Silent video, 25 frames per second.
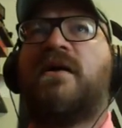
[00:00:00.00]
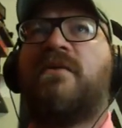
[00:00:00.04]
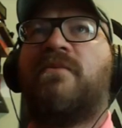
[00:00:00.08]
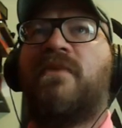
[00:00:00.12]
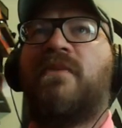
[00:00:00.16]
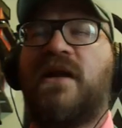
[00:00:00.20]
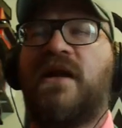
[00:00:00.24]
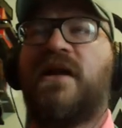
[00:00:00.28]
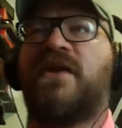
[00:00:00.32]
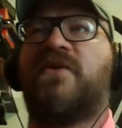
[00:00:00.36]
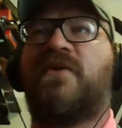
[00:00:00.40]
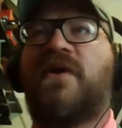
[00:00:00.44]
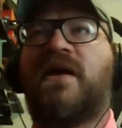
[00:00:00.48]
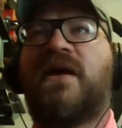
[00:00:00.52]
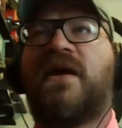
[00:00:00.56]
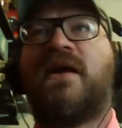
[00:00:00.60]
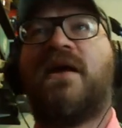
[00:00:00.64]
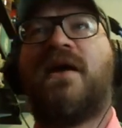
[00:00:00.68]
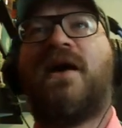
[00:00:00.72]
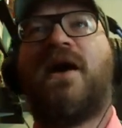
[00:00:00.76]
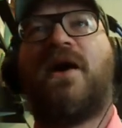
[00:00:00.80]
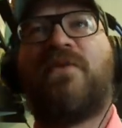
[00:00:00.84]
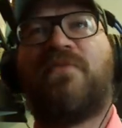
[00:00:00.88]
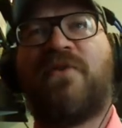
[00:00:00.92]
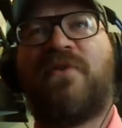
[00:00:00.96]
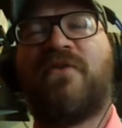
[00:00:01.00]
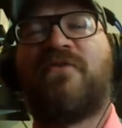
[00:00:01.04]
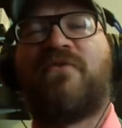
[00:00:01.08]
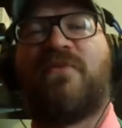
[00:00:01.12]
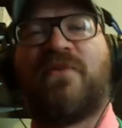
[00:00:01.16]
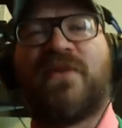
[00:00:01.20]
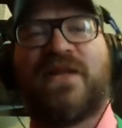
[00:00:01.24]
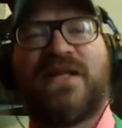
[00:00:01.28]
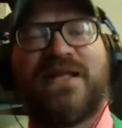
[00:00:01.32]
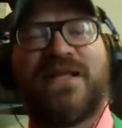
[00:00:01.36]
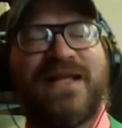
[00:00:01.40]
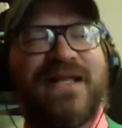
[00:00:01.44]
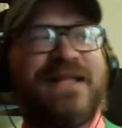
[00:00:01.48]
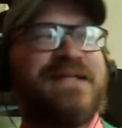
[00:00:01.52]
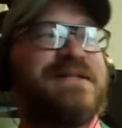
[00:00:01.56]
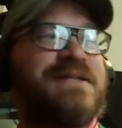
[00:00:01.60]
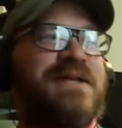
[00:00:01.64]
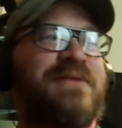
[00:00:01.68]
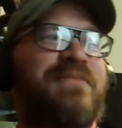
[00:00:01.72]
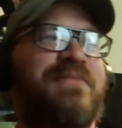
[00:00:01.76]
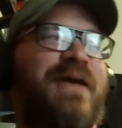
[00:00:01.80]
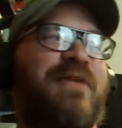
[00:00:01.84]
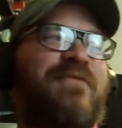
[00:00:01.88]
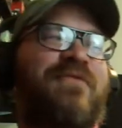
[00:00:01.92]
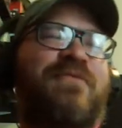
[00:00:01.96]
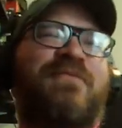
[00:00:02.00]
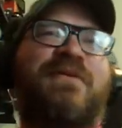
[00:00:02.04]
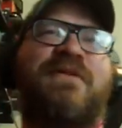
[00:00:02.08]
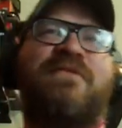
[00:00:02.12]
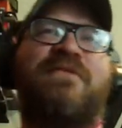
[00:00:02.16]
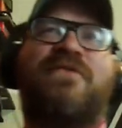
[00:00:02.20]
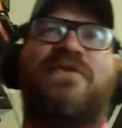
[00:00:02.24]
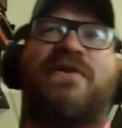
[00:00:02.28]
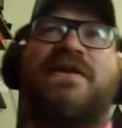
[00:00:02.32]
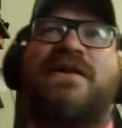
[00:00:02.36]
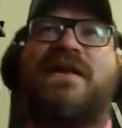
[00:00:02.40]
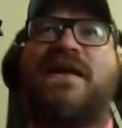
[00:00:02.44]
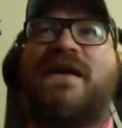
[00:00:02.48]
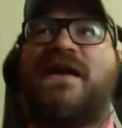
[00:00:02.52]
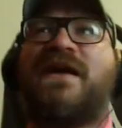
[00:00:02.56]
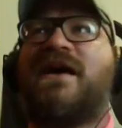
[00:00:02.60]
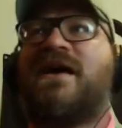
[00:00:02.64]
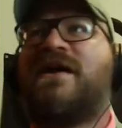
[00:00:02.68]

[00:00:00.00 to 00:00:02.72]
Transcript: But anyway, apart from all that, that's going to be it for me for today.